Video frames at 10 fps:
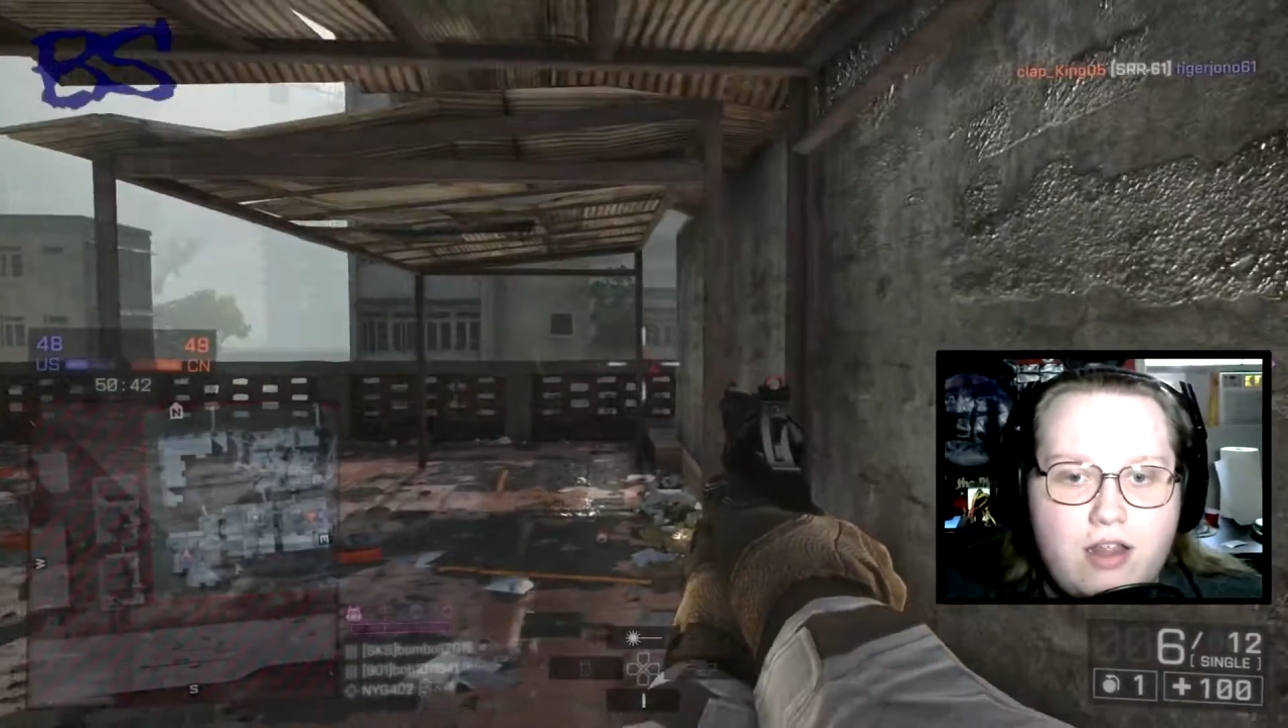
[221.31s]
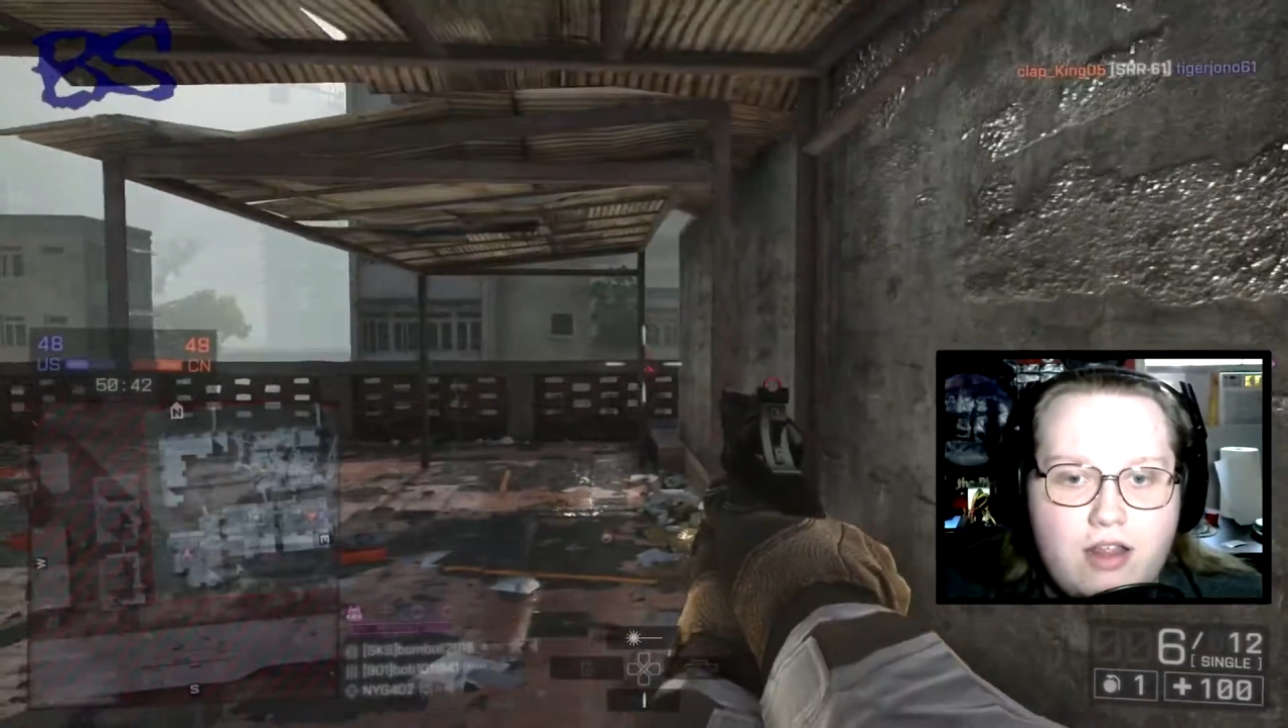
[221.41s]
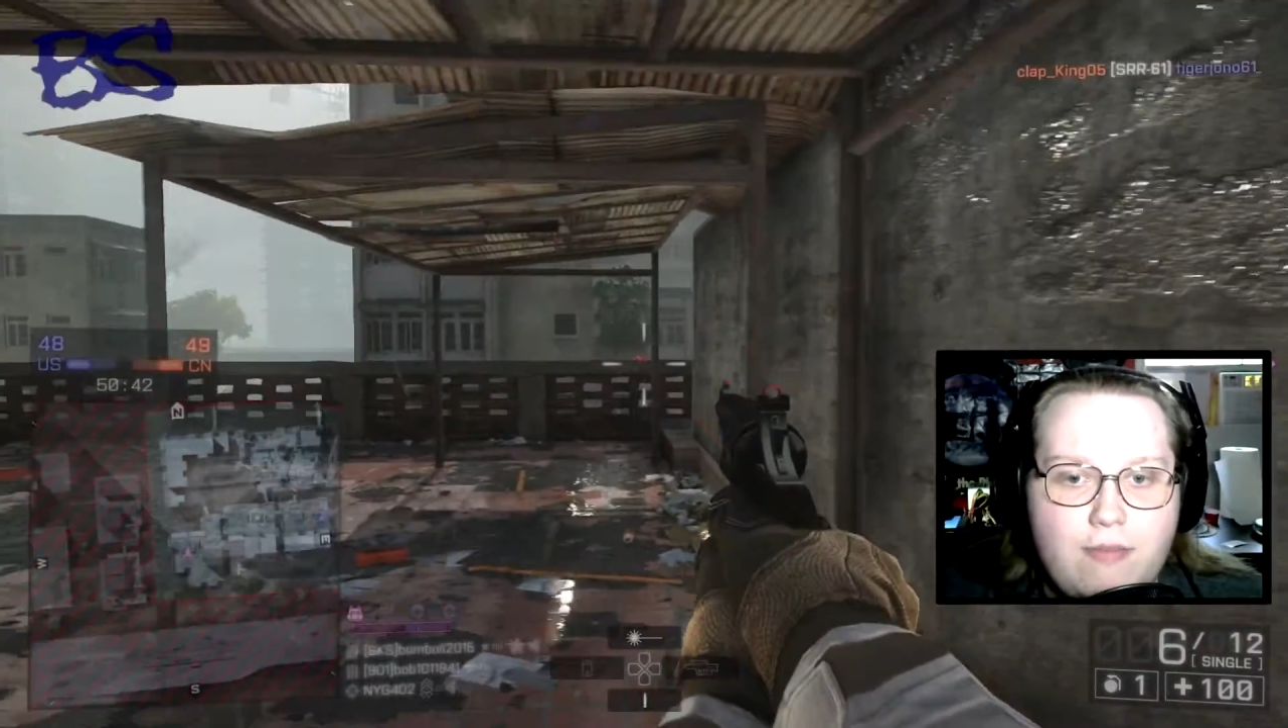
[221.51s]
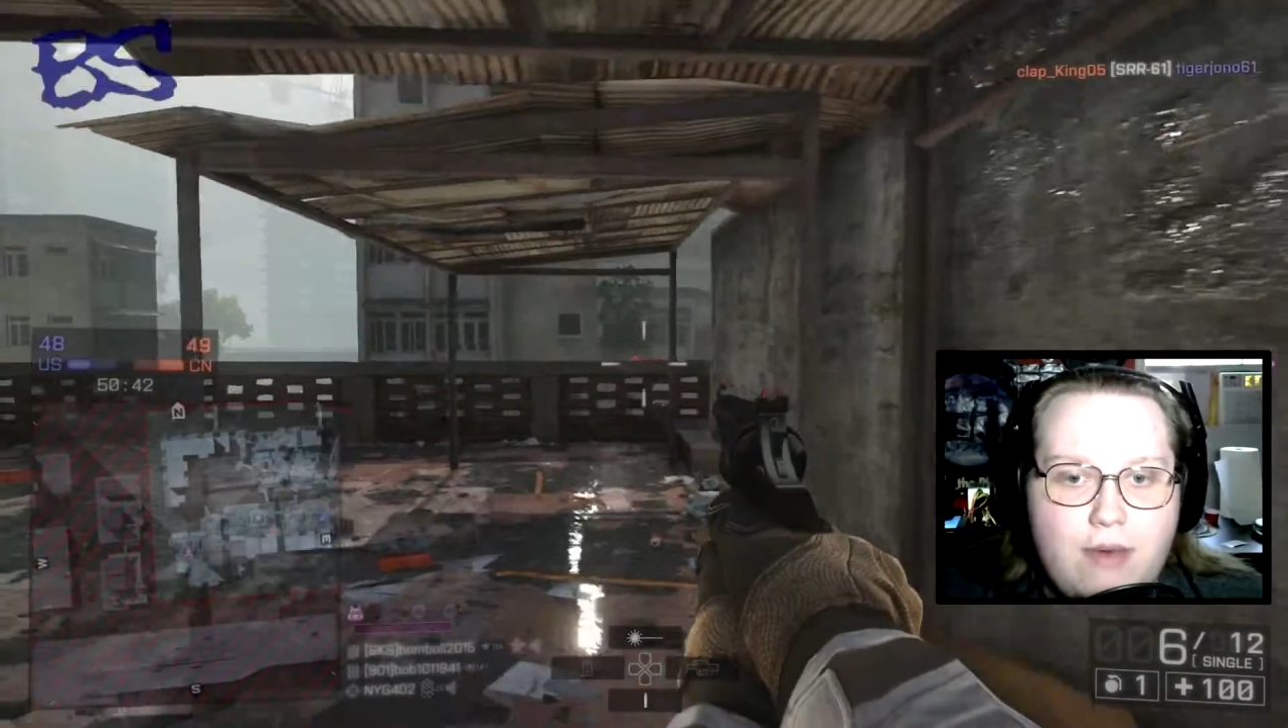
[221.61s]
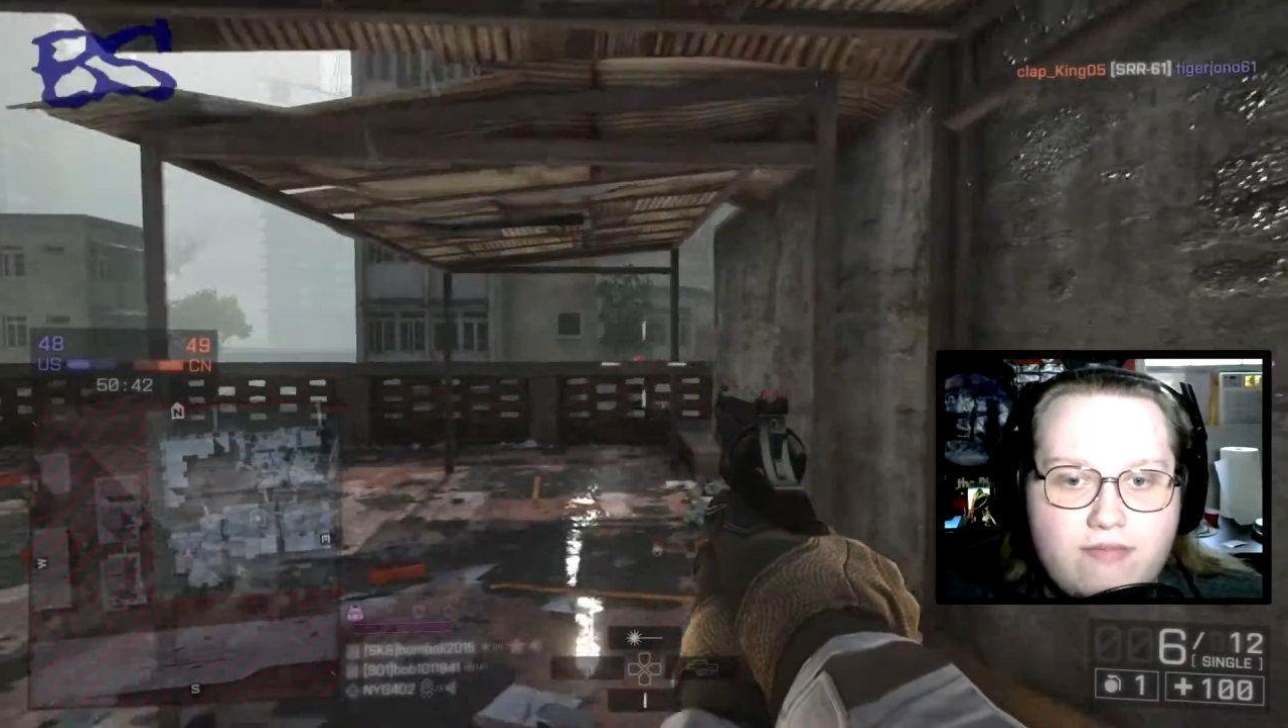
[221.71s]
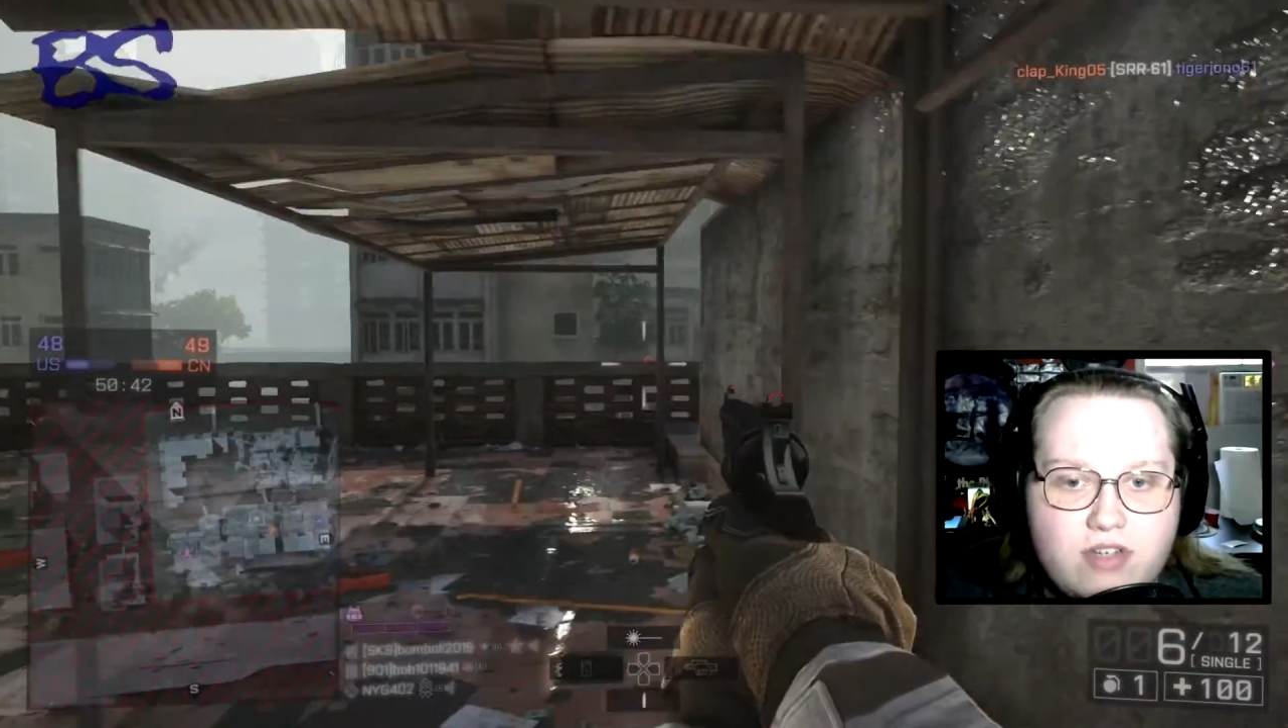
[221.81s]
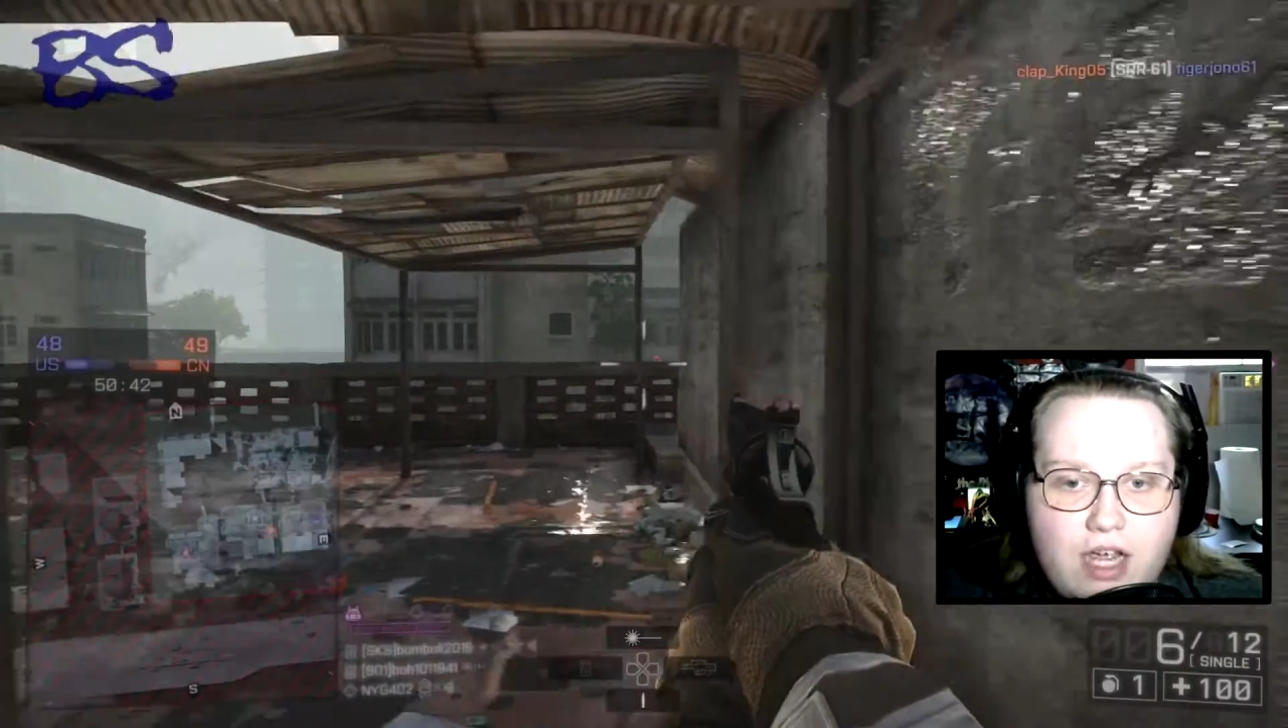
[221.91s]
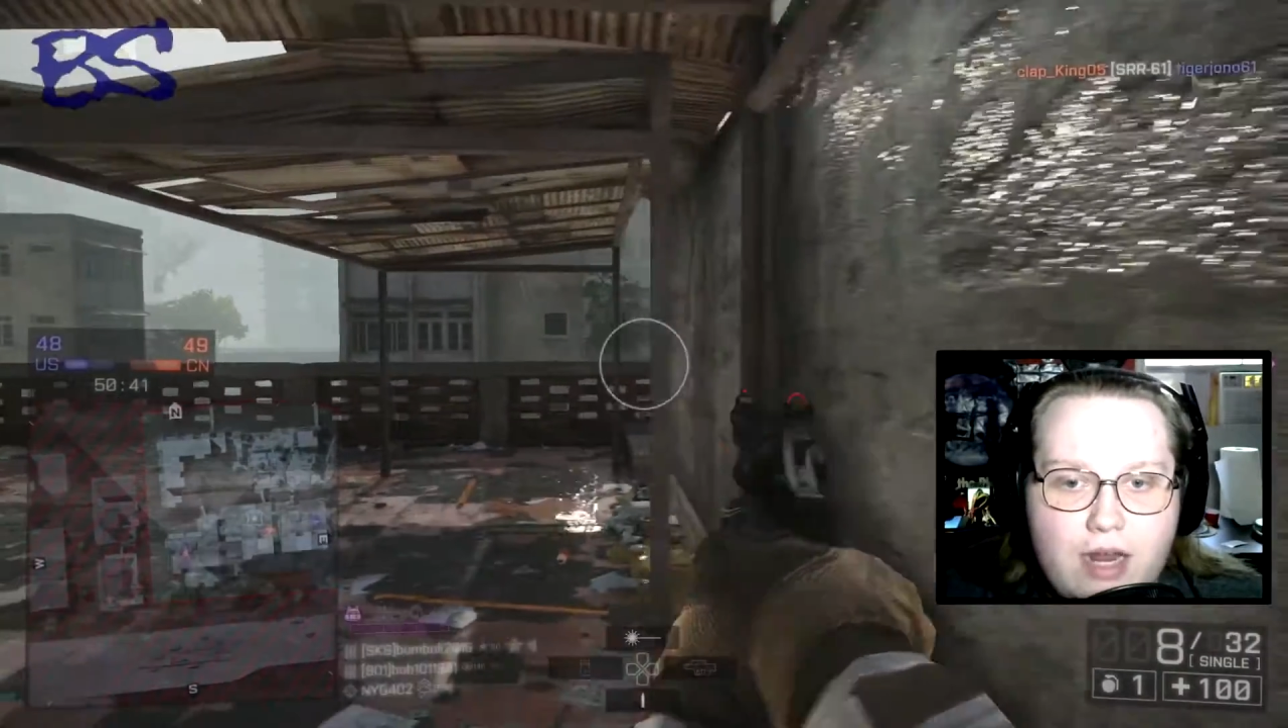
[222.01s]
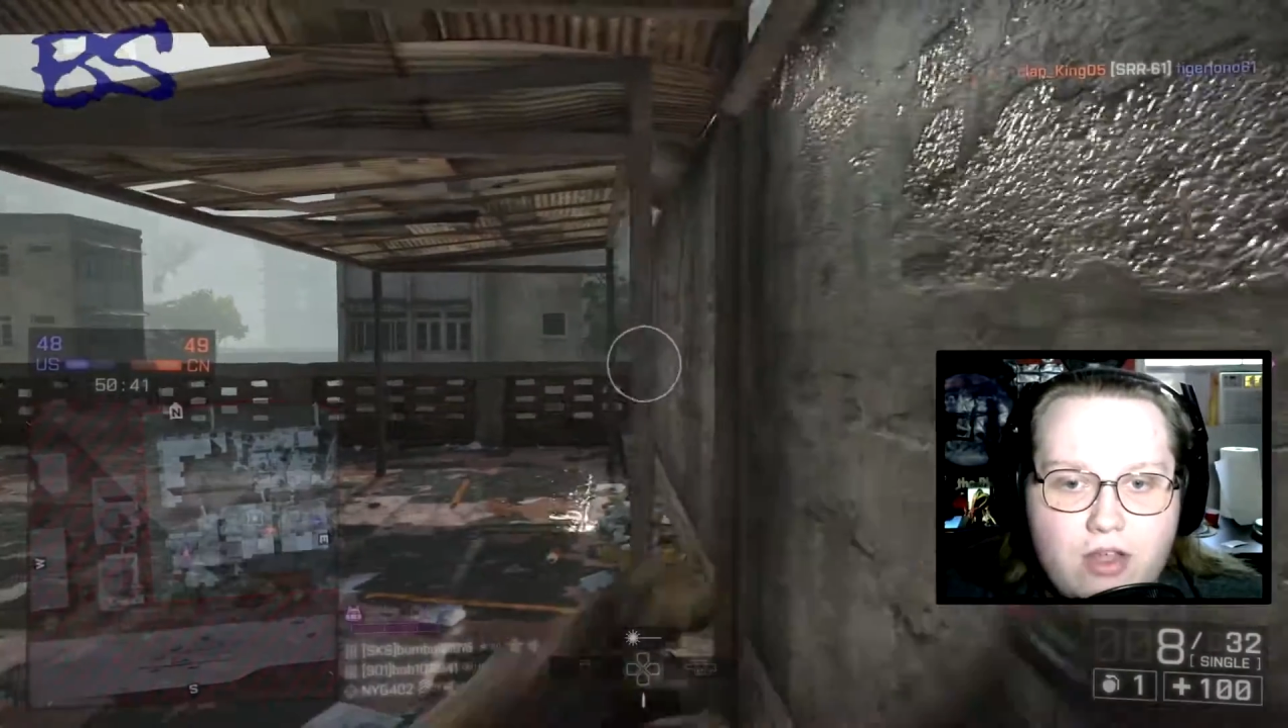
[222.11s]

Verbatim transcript: the amount of time